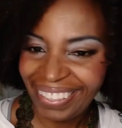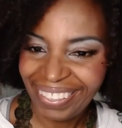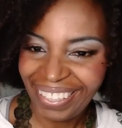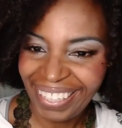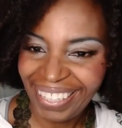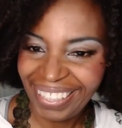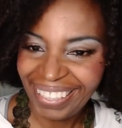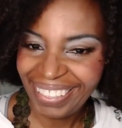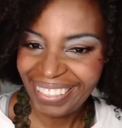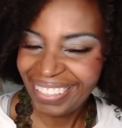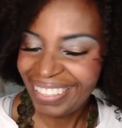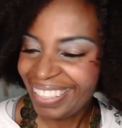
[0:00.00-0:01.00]
All right,
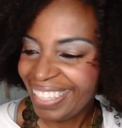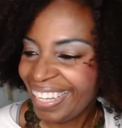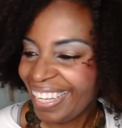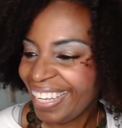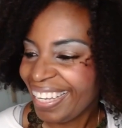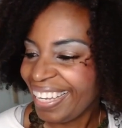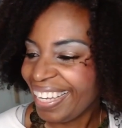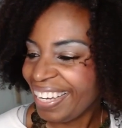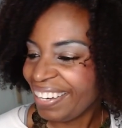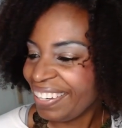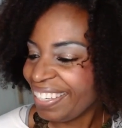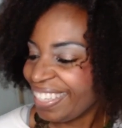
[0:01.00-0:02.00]

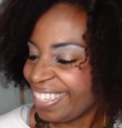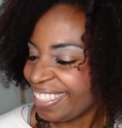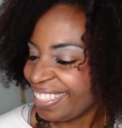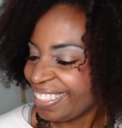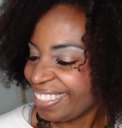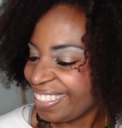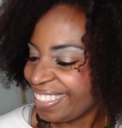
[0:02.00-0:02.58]
here it is.